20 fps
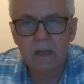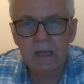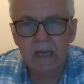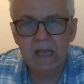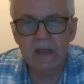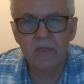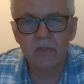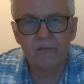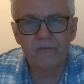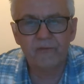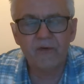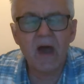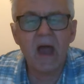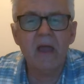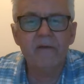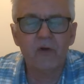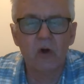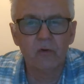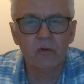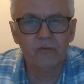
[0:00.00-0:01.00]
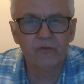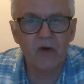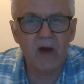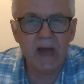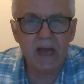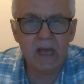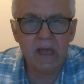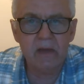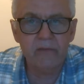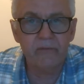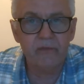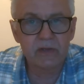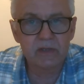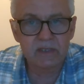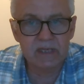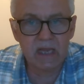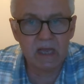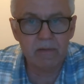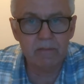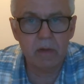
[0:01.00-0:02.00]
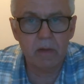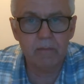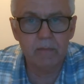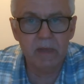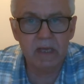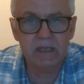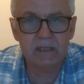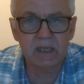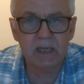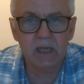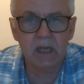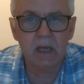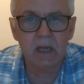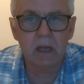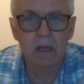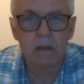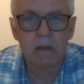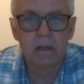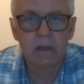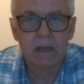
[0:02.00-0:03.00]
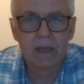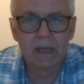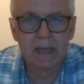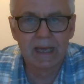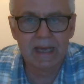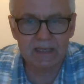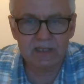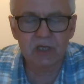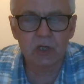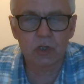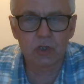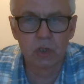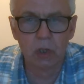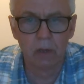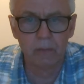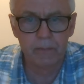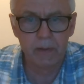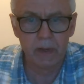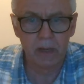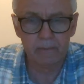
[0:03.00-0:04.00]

In the 5:05, same meeting, Gizzasub,